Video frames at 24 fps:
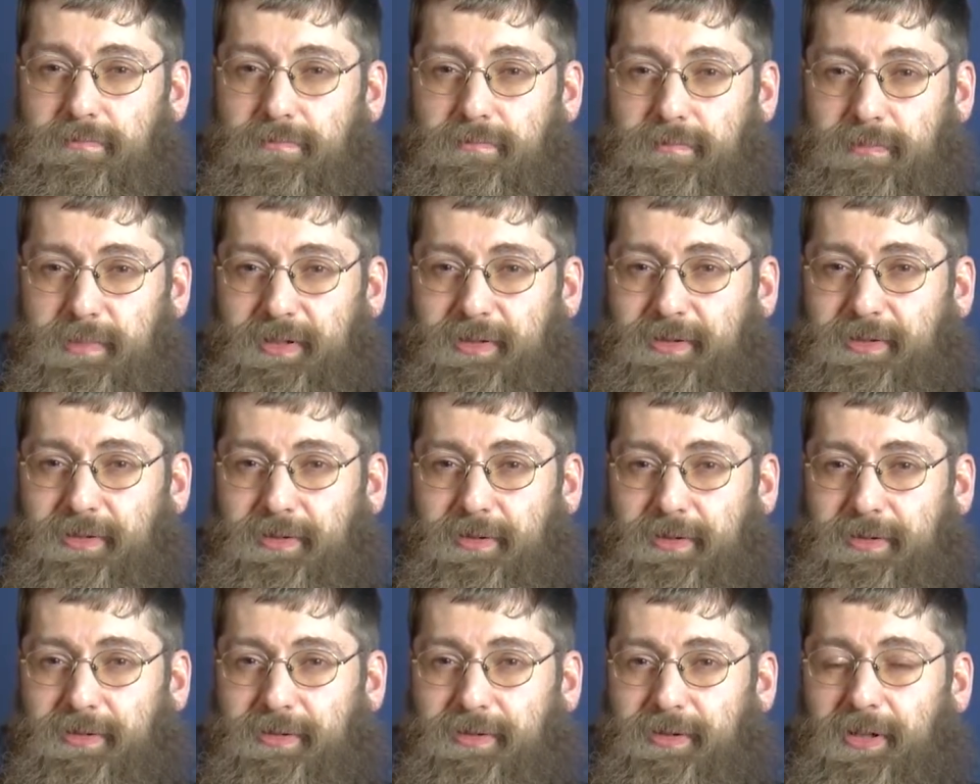this
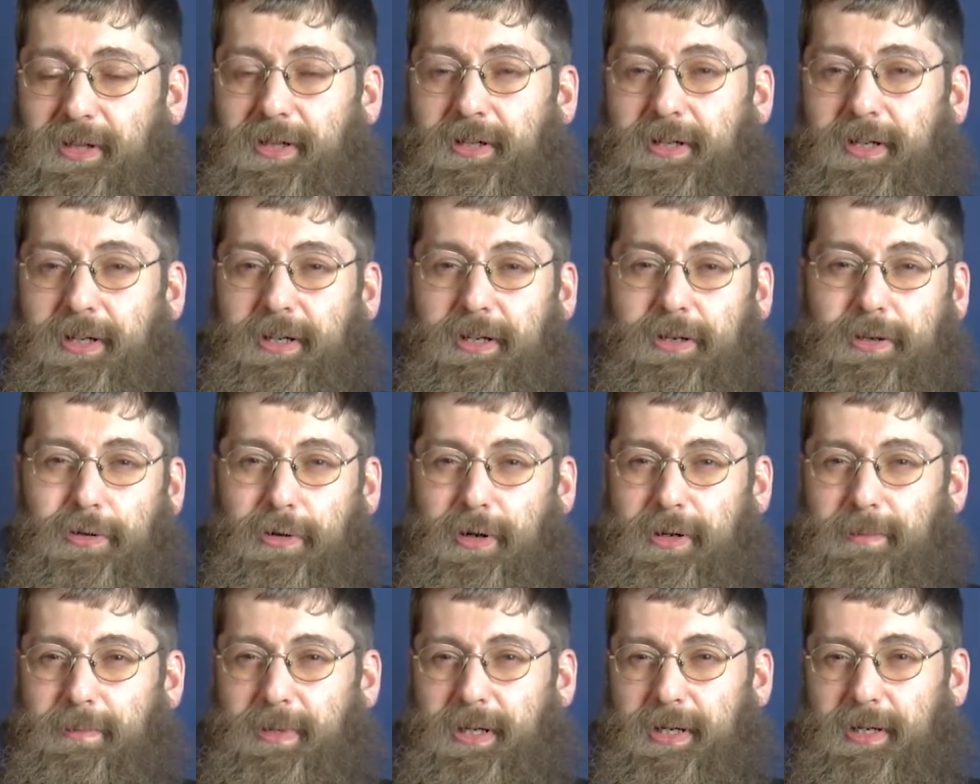silky,
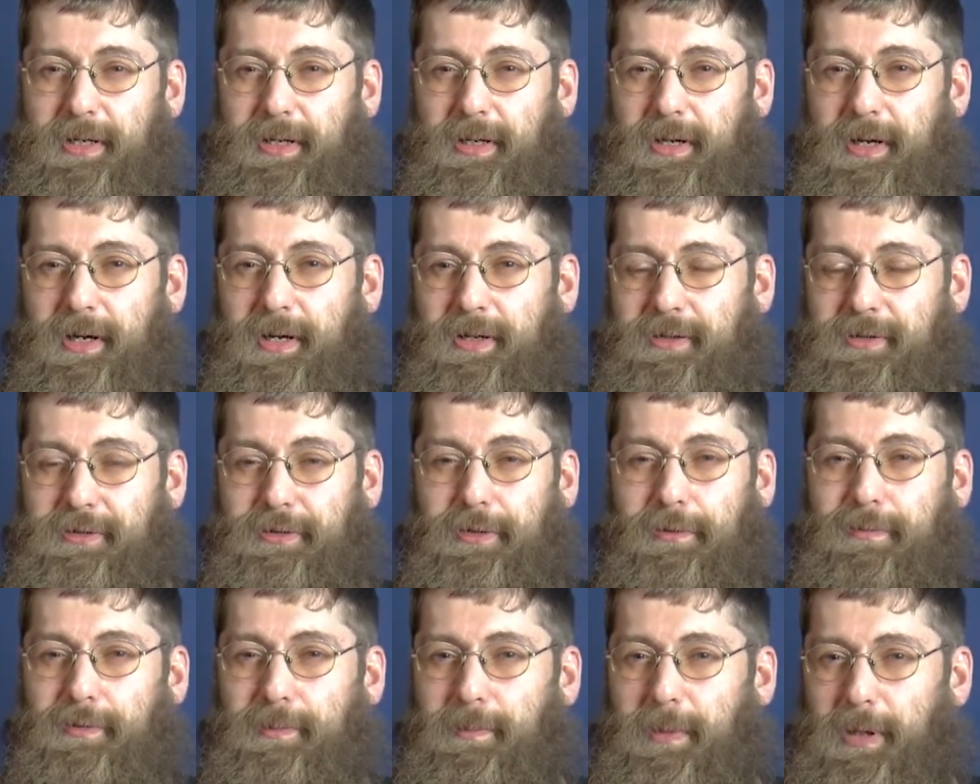creamy,
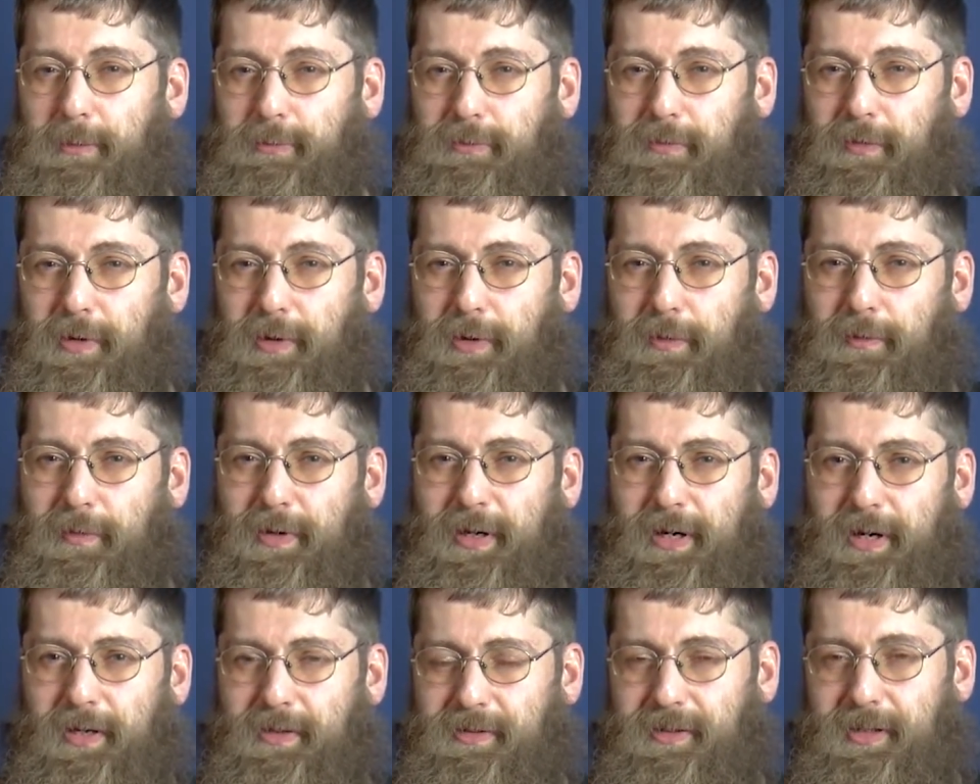soft mouthfeel of
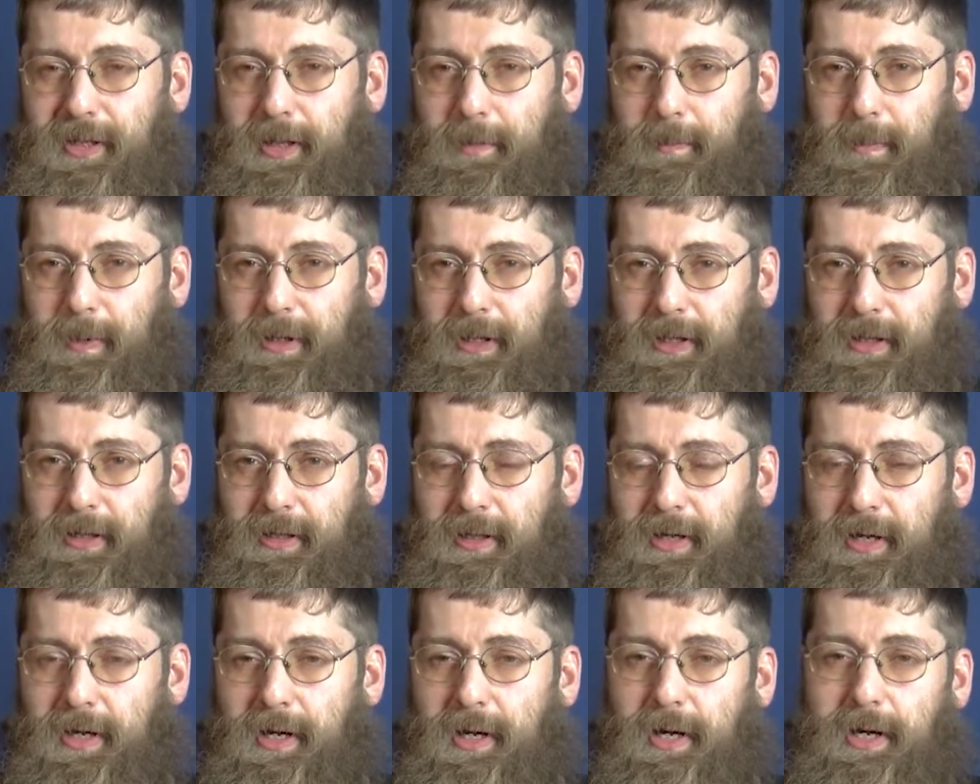Hazy IPA,
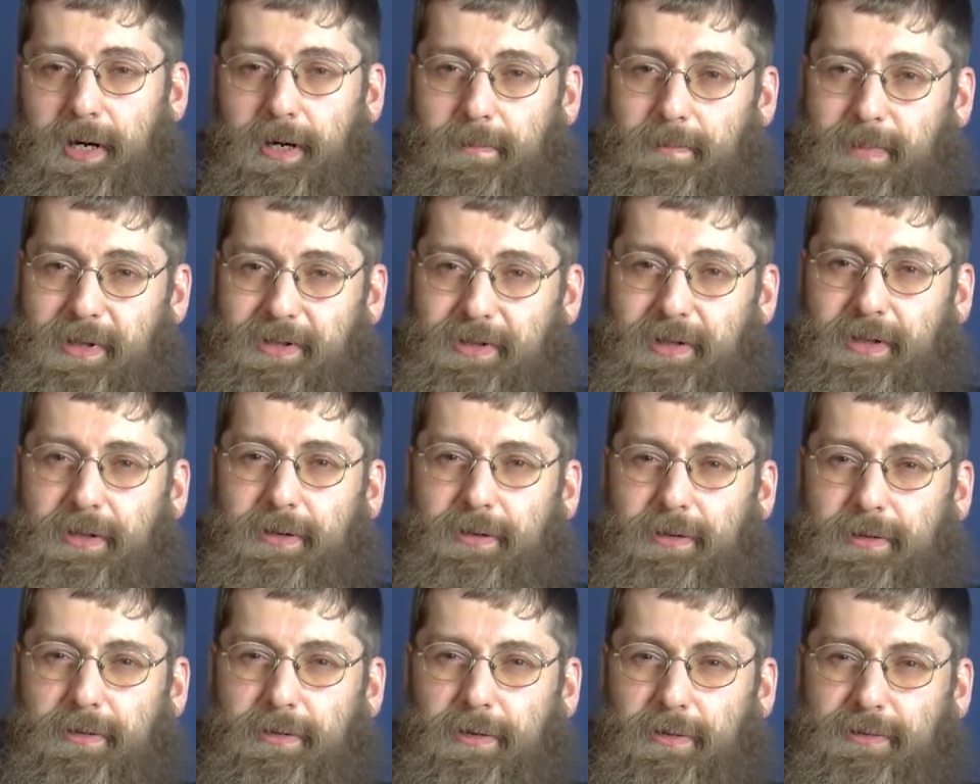but they
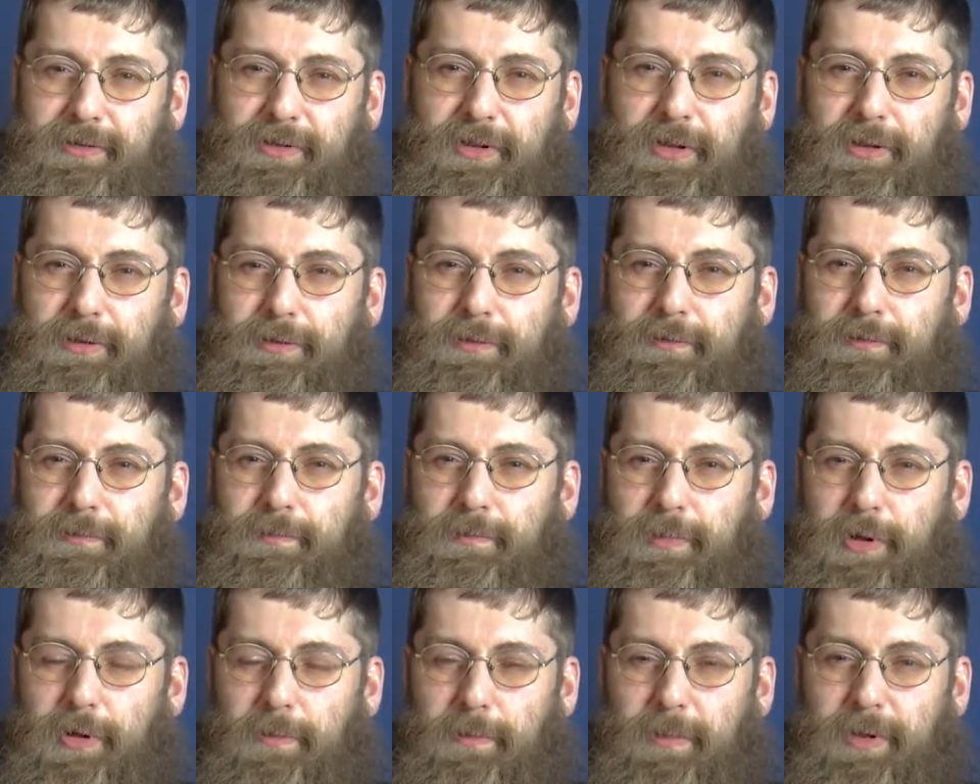cause a lot of
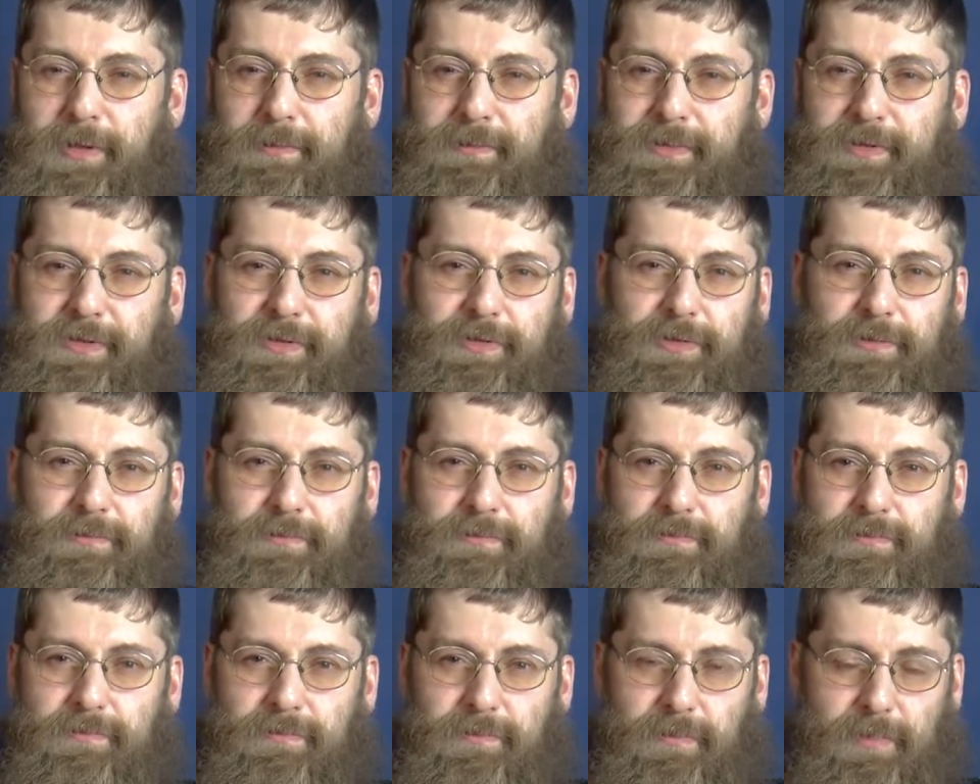problems
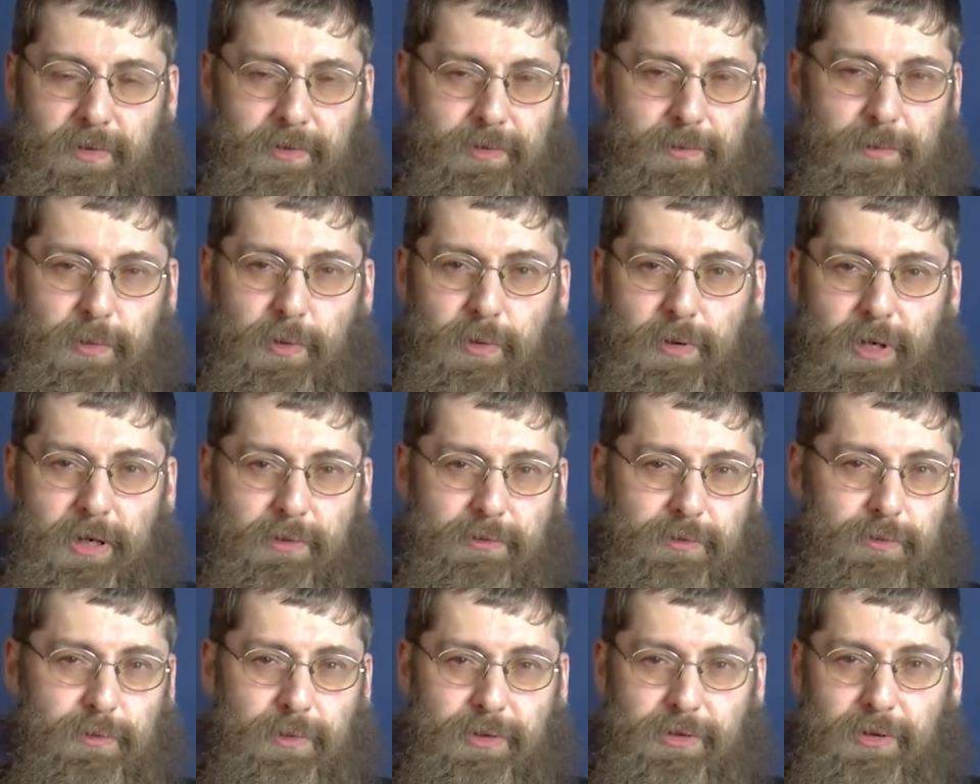on the
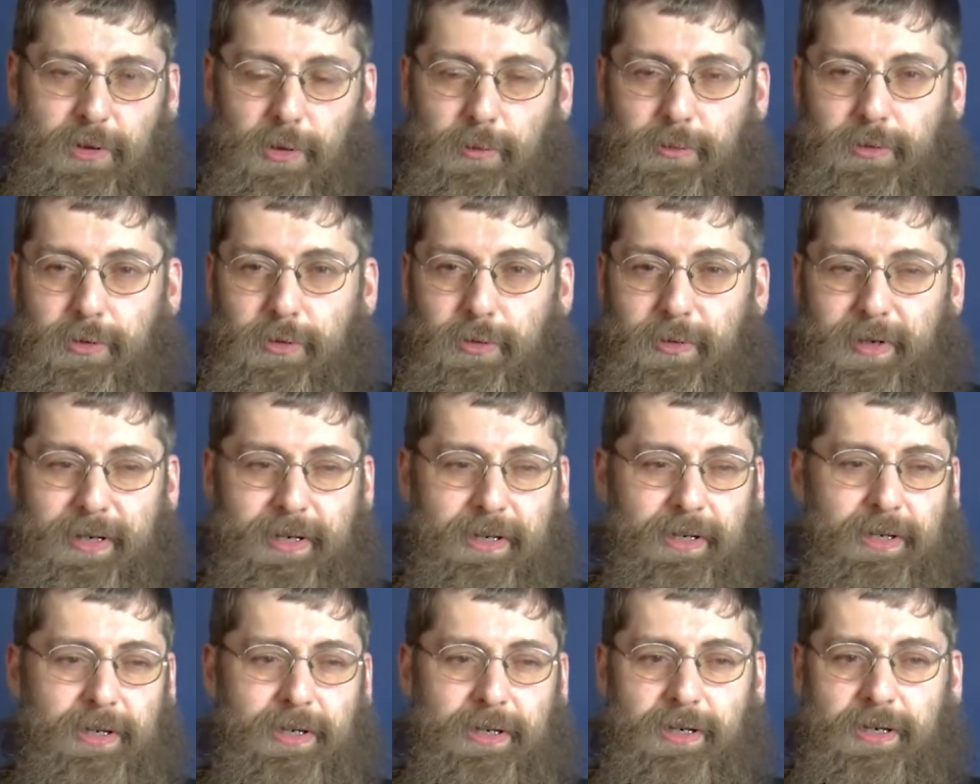brewhouse with
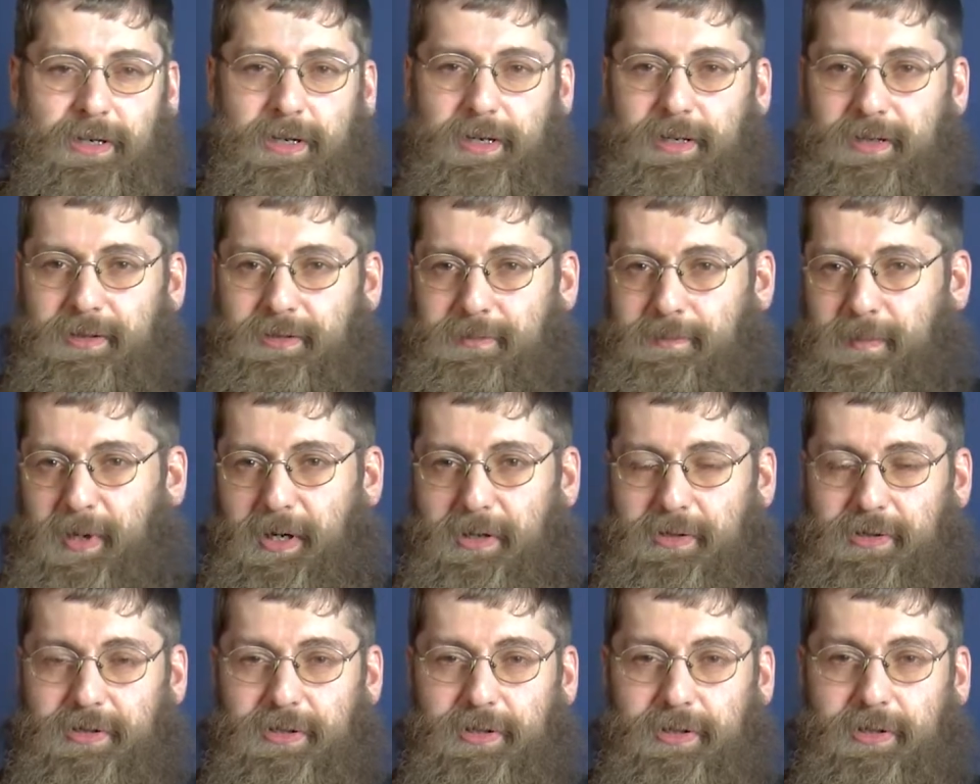lautering,
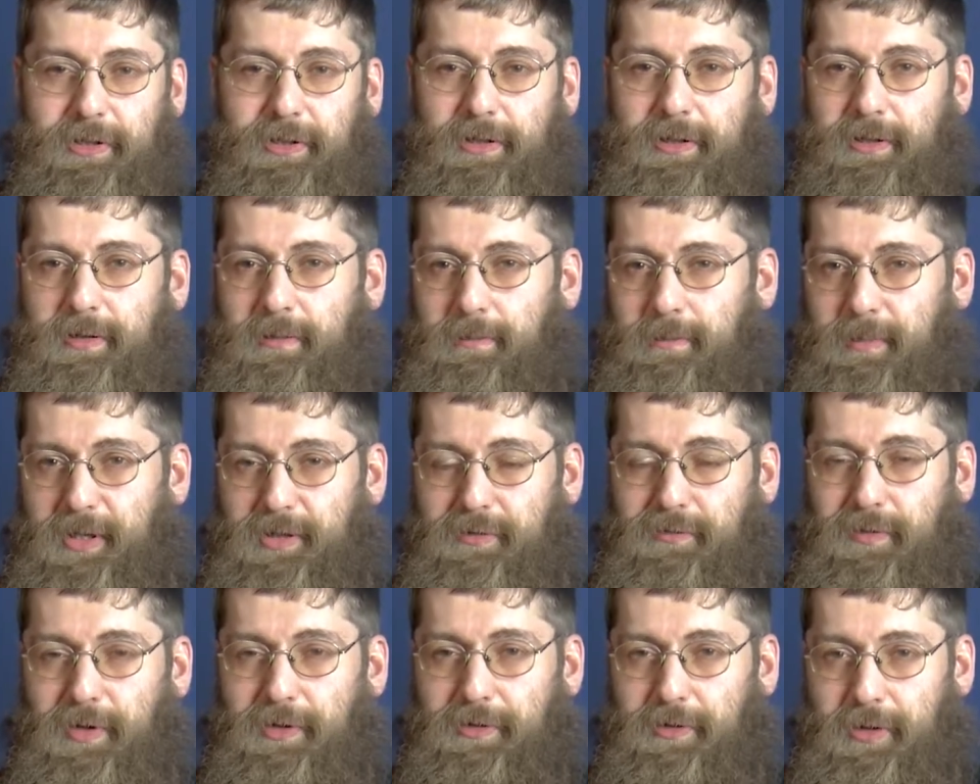sparging, mash
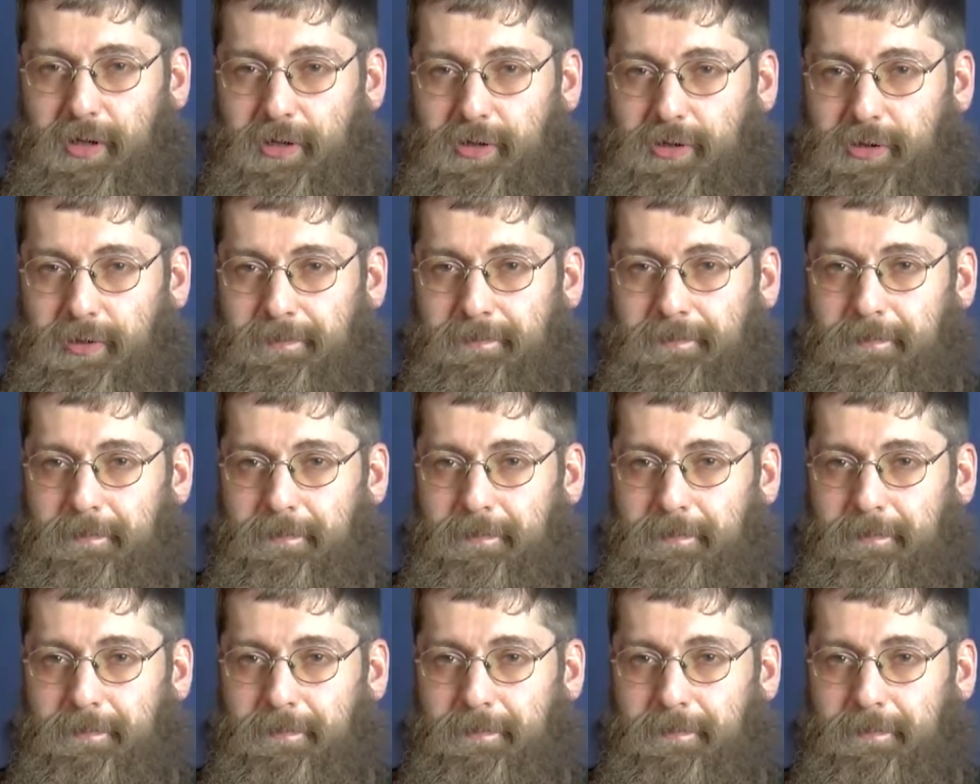filtration.